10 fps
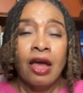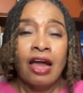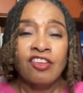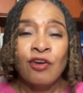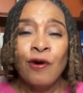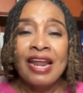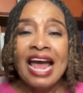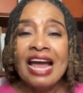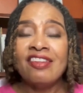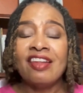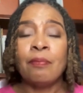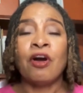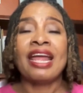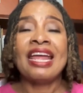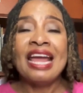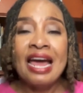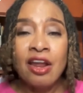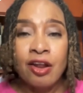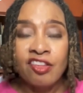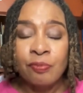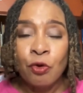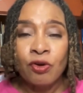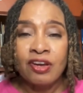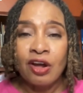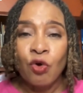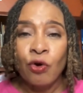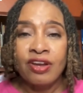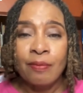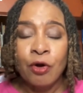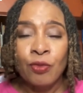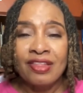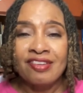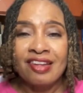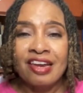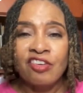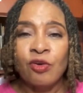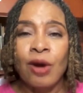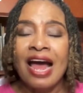Attorney Isaac Buchanan spoke to the court about this issue,